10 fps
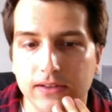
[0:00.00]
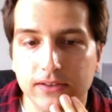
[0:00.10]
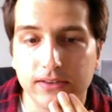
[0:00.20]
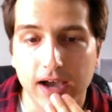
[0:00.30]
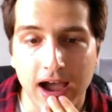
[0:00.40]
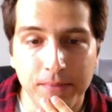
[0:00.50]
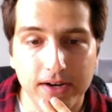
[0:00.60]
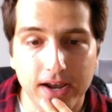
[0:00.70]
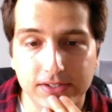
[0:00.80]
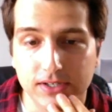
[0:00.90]
Diamond
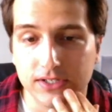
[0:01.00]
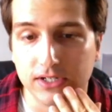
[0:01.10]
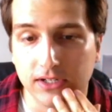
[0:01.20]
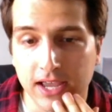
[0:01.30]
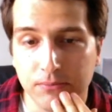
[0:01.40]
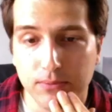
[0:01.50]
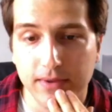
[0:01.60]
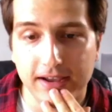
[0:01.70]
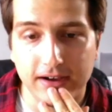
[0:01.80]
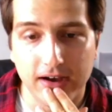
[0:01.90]
Knight says claim you
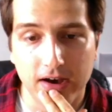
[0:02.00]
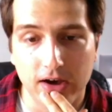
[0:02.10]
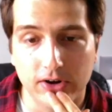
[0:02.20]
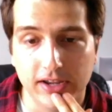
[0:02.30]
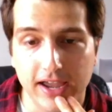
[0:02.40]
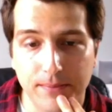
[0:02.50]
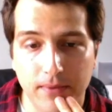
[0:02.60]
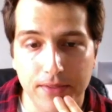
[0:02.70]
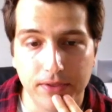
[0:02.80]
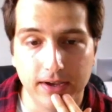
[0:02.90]
make 100k a
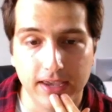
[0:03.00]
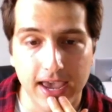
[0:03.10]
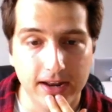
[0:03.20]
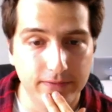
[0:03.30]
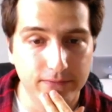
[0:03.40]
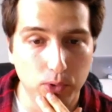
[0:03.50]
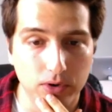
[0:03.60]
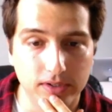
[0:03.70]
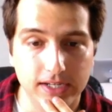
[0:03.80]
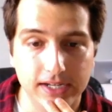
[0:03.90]
month, you can't afford
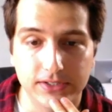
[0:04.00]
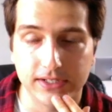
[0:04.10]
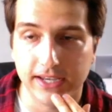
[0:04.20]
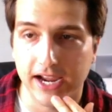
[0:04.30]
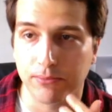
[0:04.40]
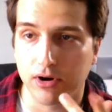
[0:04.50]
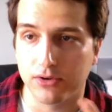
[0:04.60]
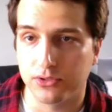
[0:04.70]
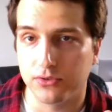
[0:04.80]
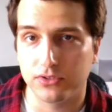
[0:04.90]
a decent camera.
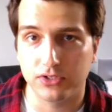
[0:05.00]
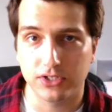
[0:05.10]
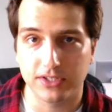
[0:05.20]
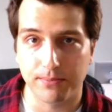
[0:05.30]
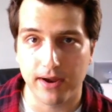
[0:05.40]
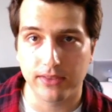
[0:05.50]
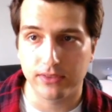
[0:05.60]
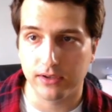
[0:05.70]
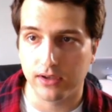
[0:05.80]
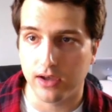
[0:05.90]
So this is just the
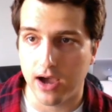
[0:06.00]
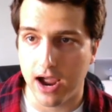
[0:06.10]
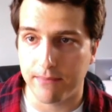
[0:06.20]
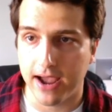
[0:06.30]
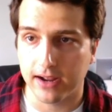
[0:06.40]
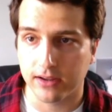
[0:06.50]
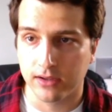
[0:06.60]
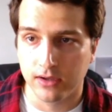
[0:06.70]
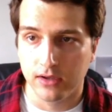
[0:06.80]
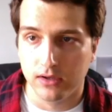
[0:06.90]
the iMac.
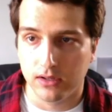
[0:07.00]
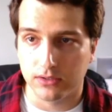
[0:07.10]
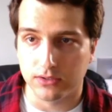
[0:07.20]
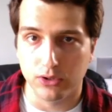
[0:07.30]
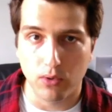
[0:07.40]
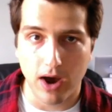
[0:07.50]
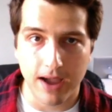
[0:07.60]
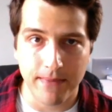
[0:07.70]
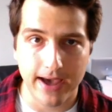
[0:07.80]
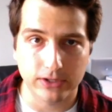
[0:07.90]
It's the new
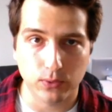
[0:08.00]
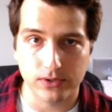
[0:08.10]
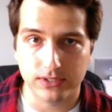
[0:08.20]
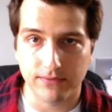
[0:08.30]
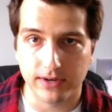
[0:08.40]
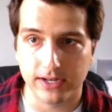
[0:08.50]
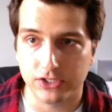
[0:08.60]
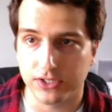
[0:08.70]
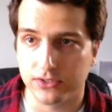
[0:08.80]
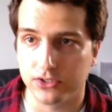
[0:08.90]
iMac 27
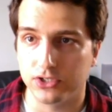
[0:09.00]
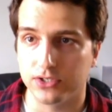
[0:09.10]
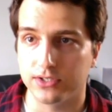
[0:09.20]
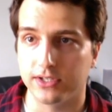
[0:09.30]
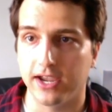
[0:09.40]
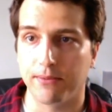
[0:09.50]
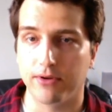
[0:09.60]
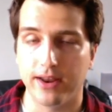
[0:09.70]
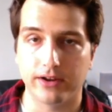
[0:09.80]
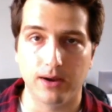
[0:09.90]
inch. This is just the camera
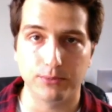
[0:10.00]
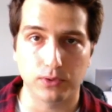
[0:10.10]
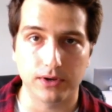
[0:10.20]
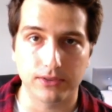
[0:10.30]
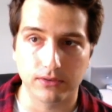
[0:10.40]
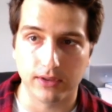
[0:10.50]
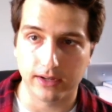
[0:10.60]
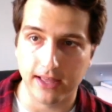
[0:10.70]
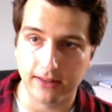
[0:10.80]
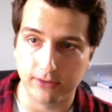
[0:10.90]
that it comes with, like
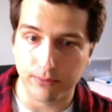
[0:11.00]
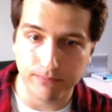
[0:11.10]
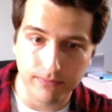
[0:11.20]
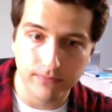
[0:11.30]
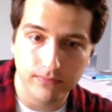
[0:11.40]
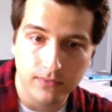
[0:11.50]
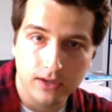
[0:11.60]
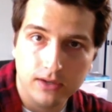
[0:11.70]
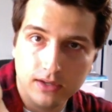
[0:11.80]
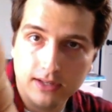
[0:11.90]
that little,
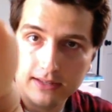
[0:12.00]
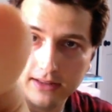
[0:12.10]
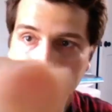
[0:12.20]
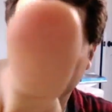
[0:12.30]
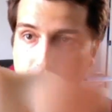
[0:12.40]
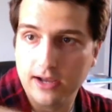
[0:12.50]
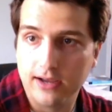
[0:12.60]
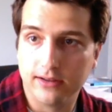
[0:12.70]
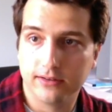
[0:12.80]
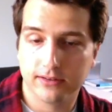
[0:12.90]
that little. Uh,